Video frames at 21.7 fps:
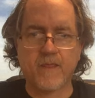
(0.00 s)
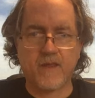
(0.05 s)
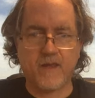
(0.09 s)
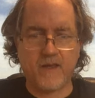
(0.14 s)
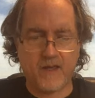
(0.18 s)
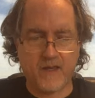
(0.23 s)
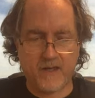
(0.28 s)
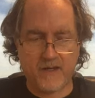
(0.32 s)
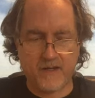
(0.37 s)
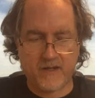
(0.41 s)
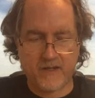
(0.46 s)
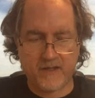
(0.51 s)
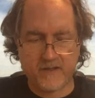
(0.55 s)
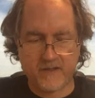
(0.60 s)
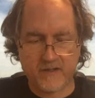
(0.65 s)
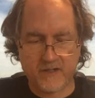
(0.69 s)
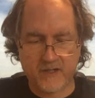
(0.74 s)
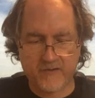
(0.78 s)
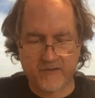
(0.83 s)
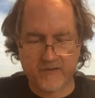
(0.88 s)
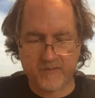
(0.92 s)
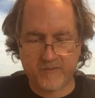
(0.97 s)
and I'm
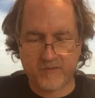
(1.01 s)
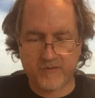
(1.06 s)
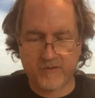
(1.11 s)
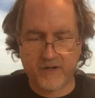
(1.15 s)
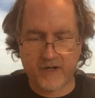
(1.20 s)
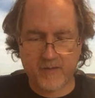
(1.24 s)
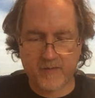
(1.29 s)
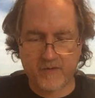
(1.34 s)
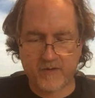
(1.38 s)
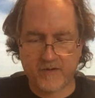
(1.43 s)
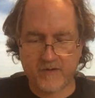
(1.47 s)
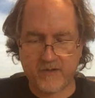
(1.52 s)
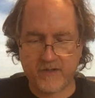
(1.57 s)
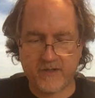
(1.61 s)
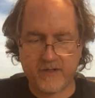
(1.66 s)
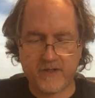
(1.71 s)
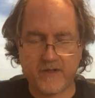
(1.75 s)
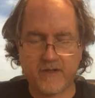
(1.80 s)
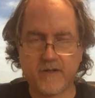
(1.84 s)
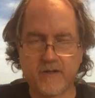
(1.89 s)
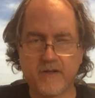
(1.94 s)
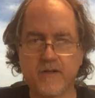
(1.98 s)
gonna have a parameter in
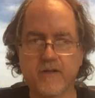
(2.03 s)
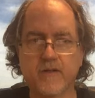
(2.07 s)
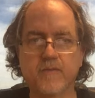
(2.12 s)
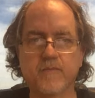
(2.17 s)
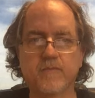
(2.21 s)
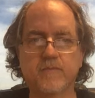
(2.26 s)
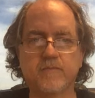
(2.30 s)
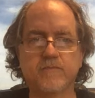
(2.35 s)
here.